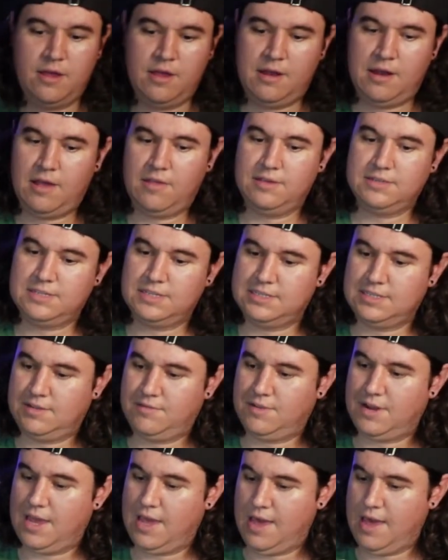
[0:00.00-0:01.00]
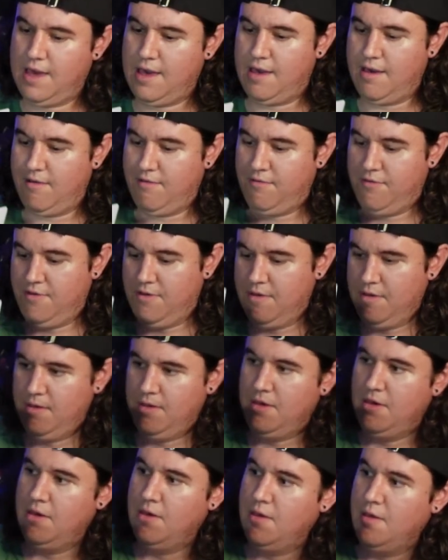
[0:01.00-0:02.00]
Now this doesn't even have.
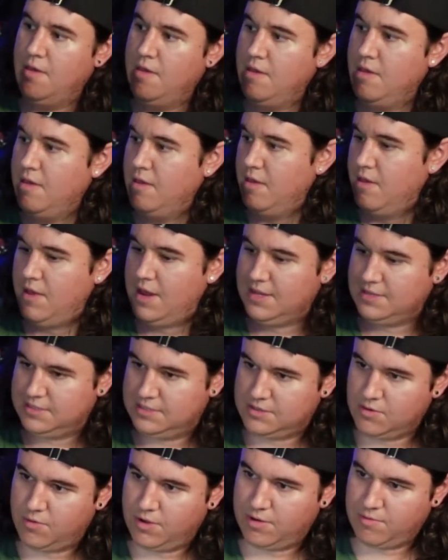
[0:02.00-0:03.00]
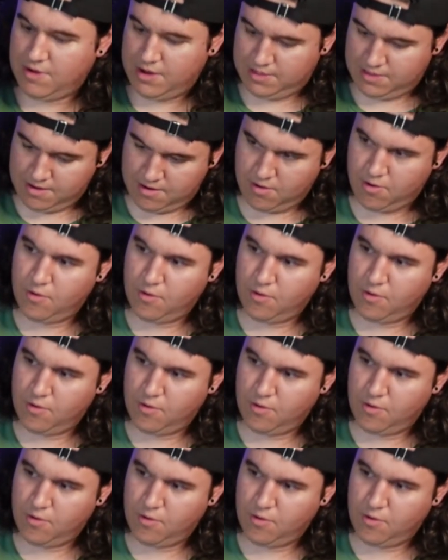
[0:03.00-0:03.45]
It has Sony right there.